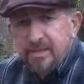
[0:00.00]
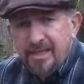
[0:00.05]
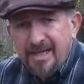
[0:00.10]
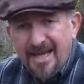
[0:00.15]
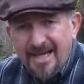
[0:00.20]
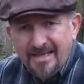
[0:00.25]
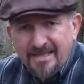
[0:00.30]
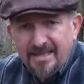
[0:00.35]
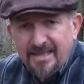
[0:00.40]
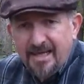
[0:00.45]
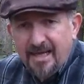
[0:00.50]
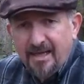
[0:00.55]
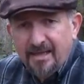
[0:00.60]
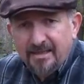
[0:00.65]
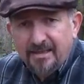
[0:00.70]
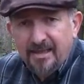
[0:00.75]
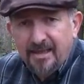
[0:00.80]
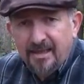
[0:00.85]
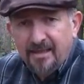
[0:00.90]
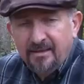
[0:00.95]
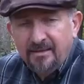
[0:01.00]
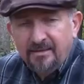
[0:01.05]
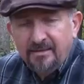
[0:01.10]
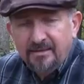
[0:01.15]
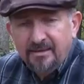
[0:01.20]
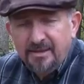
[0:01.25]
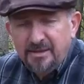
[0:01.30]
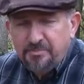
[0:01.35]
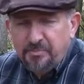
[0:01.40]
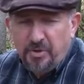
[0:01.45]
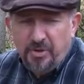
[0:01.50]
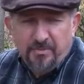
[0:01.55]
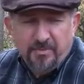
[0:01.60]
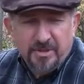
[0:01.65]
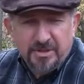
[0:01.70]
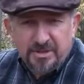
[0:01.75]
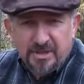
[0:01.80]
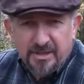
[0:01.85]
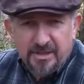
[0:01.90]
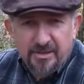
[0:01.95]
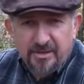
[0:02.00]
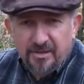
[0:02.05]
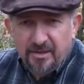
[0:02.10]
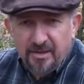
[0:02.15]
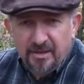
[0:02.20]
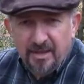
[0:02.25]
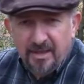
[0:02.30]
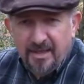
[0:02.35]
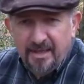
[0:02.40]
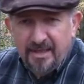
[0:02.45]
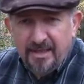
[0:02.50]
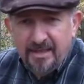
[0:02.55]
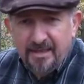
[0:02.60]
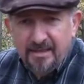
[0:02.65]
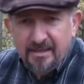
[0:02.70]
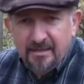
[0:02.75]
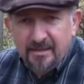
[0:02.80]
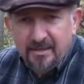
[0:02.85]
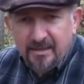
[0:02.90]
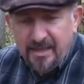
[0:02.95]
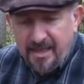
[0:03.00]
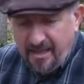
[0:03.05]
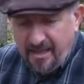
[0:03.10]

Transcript: to light the Kelly Kettle, it's pretty much like you're going to light any little